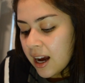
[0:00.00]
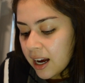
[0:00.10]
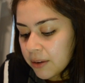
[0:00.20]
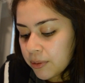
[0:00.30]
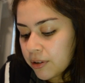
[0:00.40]

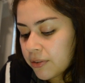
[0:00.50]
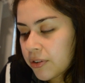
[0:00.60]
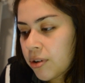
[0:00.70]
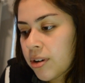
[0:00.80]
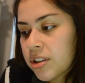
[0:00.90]
I will,
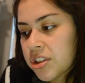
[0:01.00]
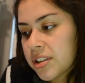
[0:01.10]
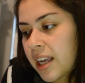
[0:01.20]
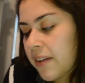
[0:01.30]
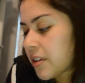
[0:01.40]
of course,
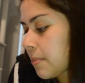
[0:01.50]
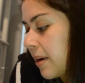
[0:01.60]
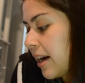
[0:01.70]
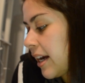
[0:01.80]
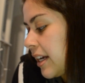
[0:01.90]
just have to
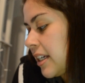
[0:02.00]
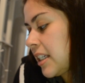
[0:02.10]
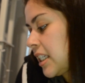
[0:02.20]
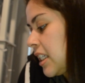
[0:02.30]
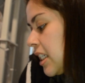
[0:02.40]
buy
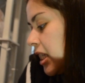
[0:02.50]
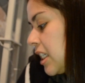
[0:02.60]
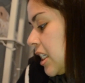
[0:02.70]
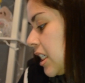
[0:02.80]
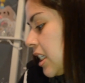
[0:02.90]

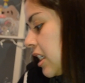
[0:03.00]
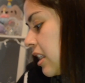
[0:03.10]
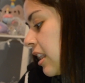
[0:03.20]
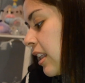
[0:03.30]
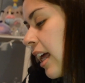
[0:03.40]

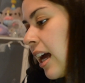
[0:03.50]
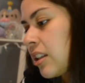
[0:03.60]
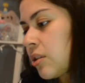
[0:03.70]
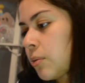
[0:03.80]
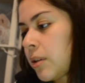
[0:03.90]
the
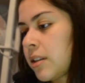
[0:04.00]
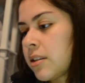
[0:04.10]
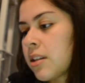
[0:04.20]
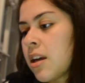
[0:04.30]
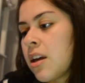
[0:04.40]
last ones.